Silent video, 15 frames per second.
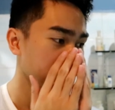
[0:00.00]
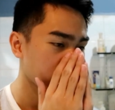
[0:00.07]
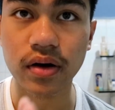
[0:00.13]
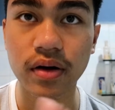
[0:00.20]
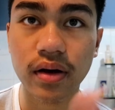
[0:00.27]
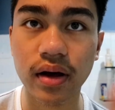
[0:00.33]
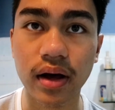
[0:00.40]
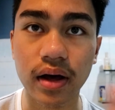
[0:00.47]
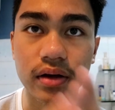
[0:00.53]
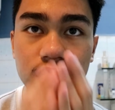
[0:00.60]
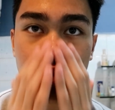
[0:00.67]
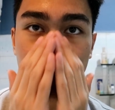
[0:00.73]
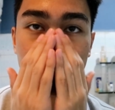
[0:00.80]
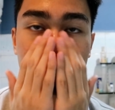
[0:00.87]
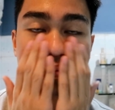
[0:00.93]
Ayun guys,
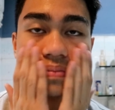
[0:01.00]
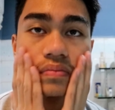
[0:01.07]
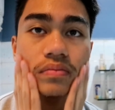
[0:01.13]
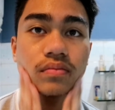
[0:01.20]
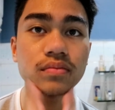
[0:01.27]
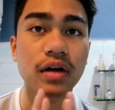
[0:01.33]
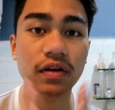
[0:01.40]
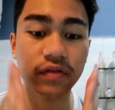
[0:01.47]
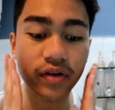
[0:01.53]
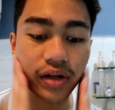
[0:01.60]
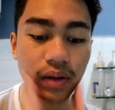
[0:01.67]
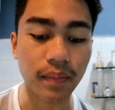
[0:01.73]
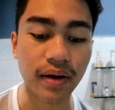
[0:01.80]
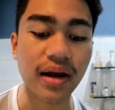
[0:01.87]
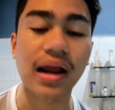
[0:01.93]
so after
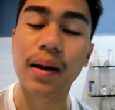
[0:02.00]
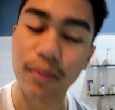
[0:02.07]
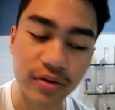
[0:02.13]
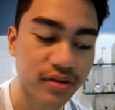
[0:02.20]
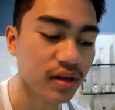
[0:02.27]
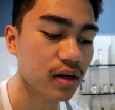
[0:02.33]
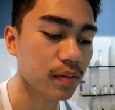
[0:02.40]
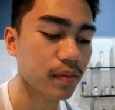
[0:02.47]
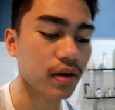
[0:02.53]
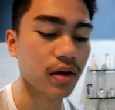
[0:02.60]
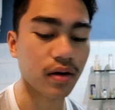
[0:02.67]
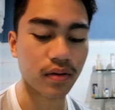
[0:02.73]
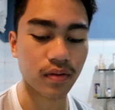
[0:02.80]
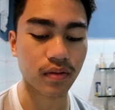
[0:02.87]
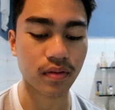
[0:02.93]
that, mag-ilamos na naman
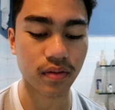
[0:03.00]
ako.